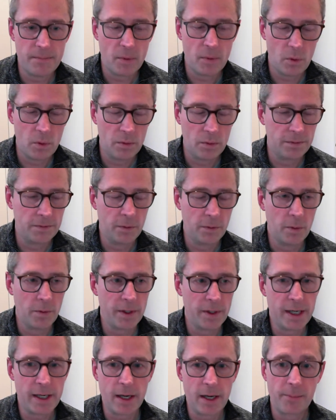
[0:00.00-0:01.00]
all for
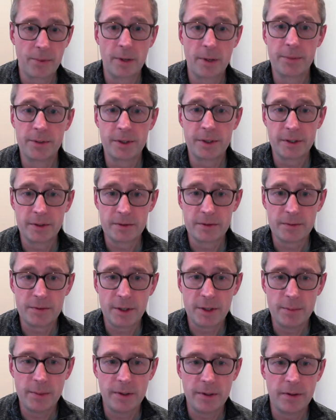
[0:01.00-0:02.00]
the appropriate use of
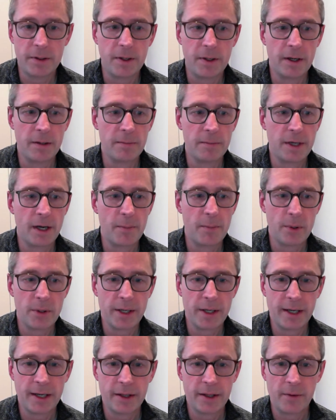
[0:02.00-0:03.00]
timber and
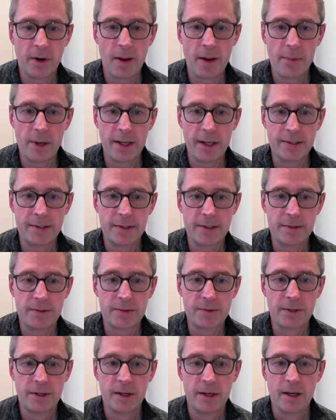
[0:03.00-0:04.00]
putting it in the right
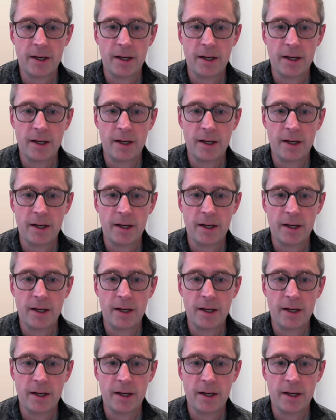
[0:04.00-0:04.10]
places,